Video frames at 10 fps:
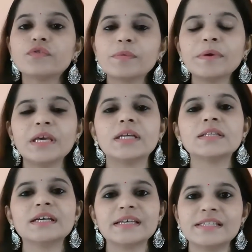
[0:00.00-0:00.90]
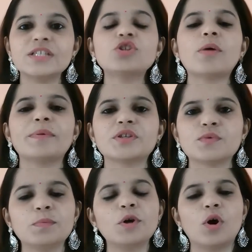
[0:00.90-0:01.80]
For me, the easy
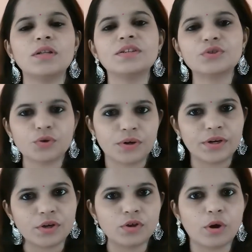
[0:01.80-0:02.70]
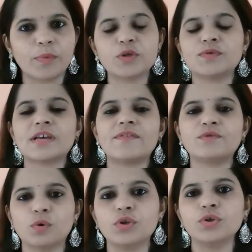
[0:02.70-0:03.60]
topics would be all the theoretical topics which I
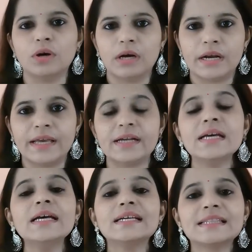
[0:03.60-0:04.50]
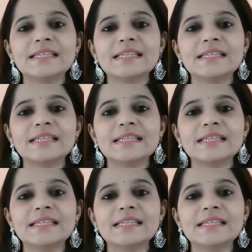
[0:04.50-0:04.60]
have told you earlier,